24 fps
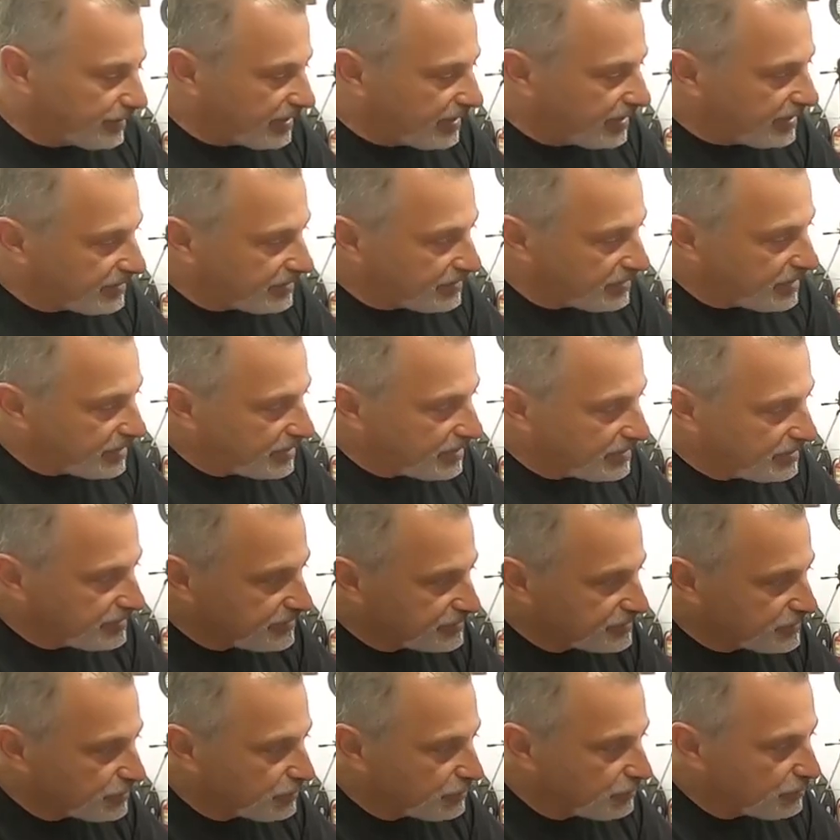And
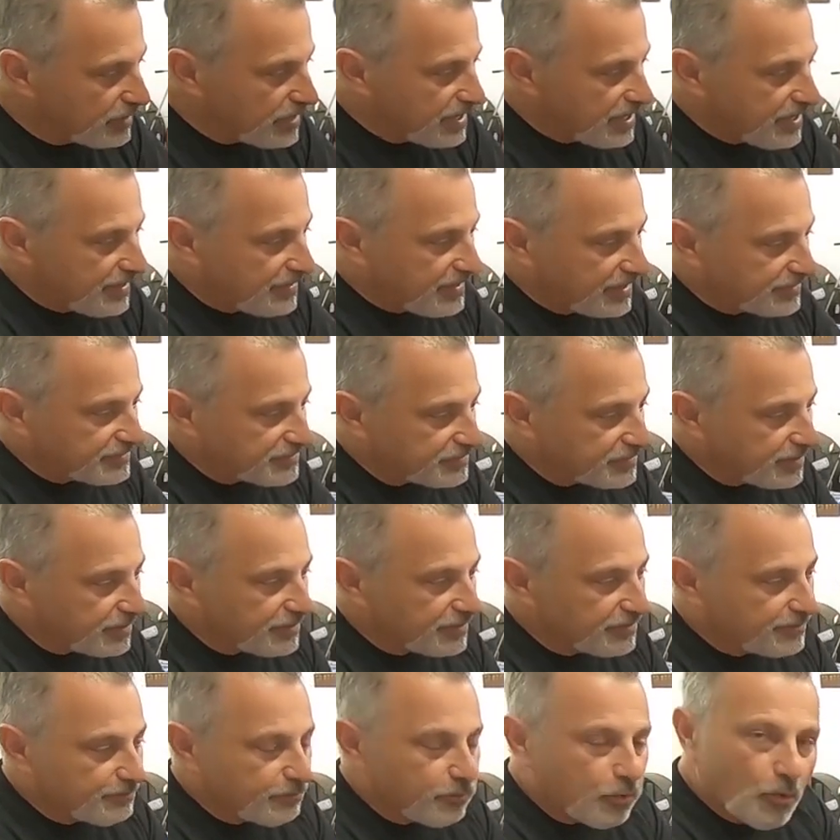so that's
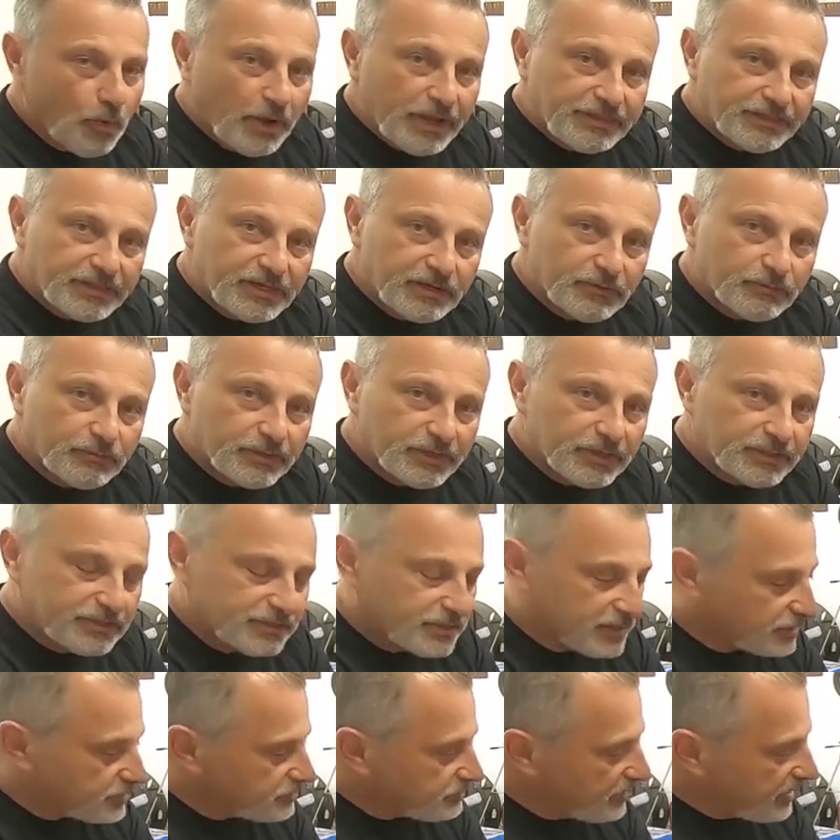another point that I wanna
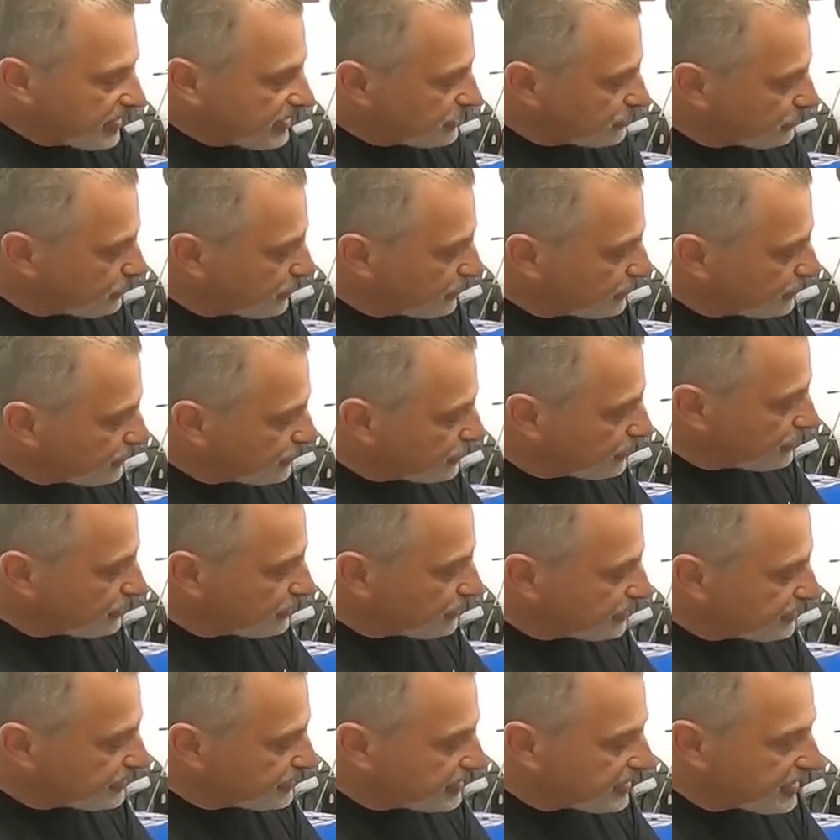touch base with
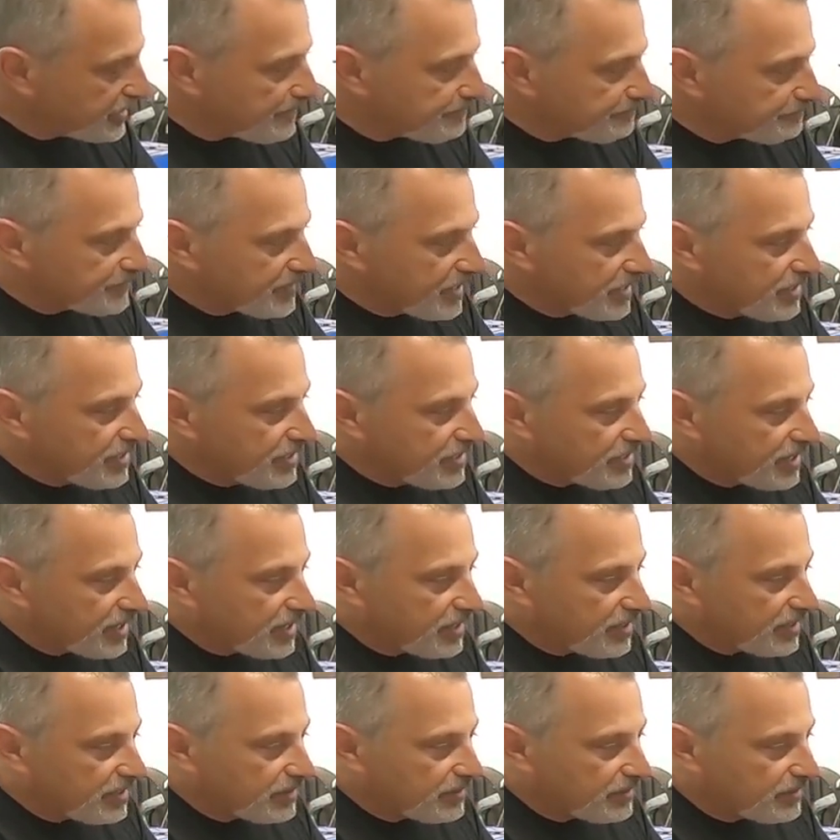too, is that
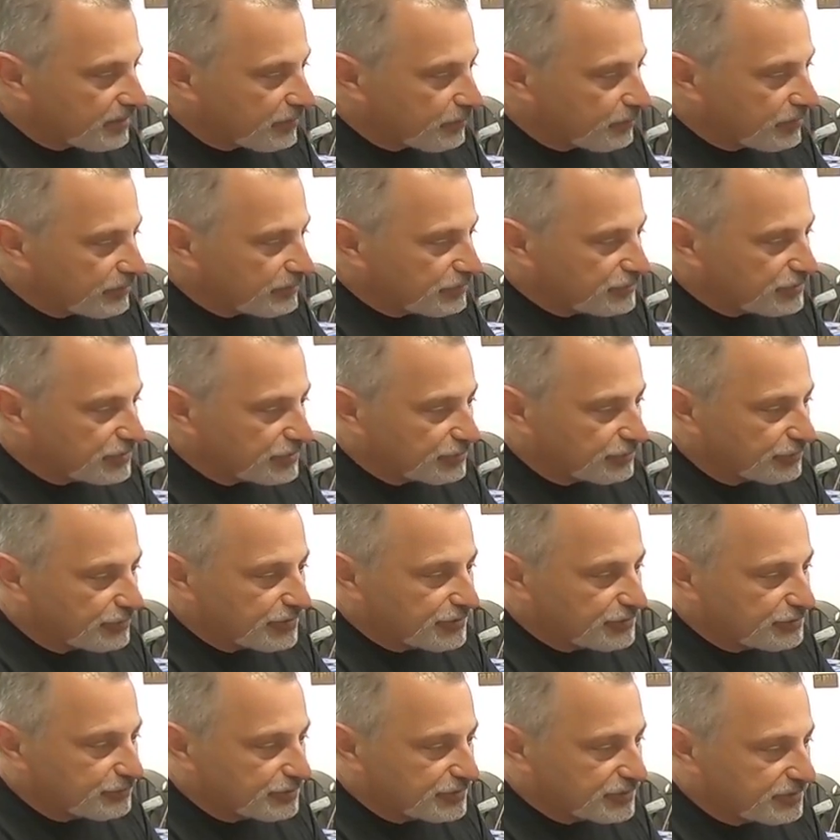uh, wind restrictor
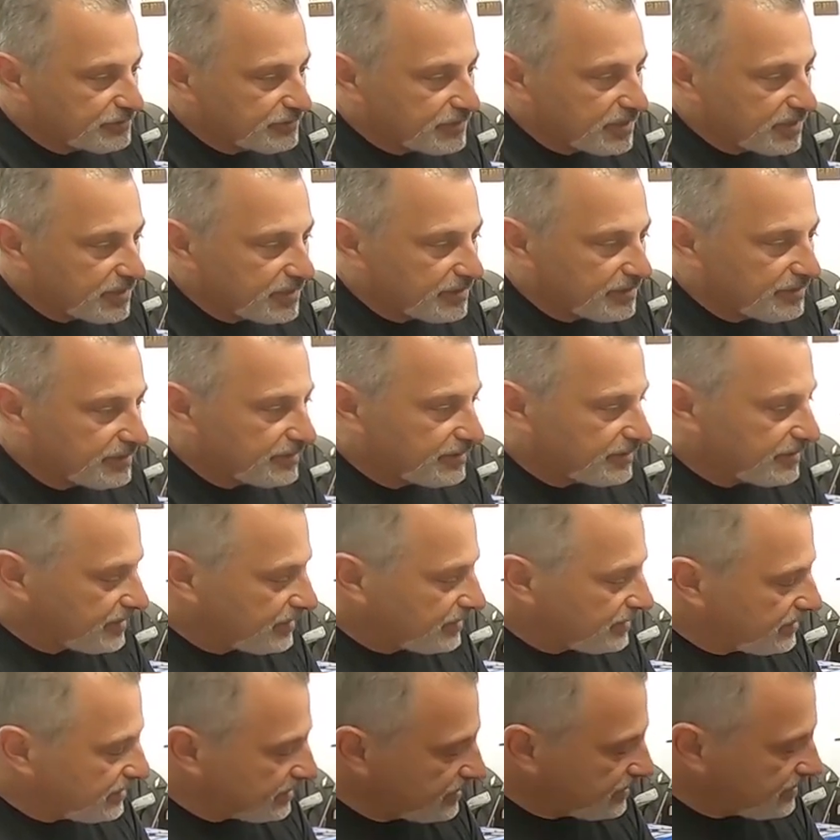is, uh,
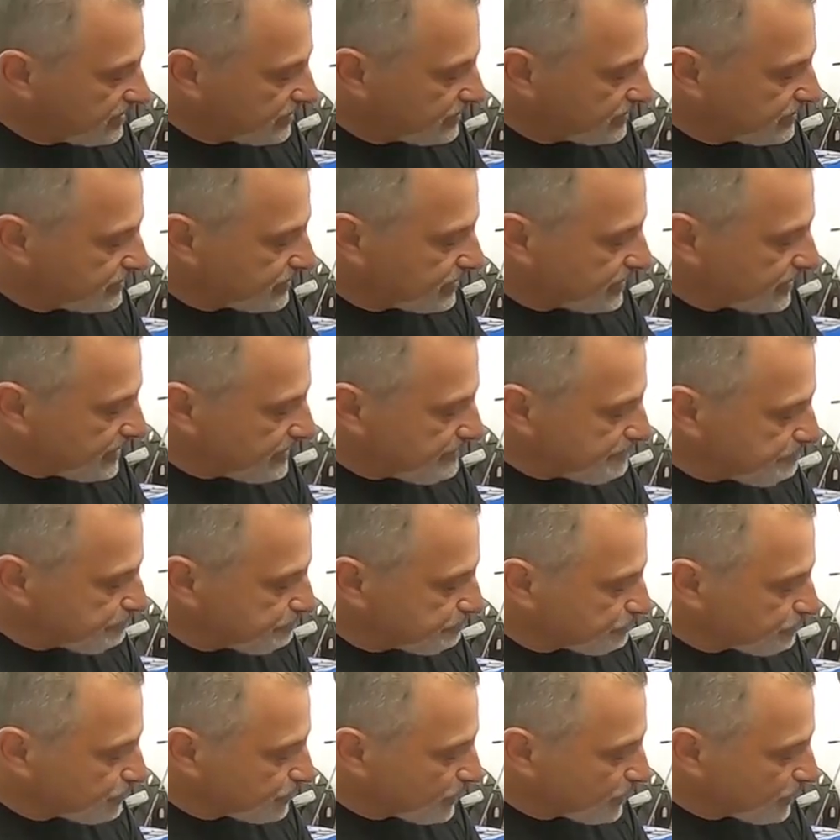is um,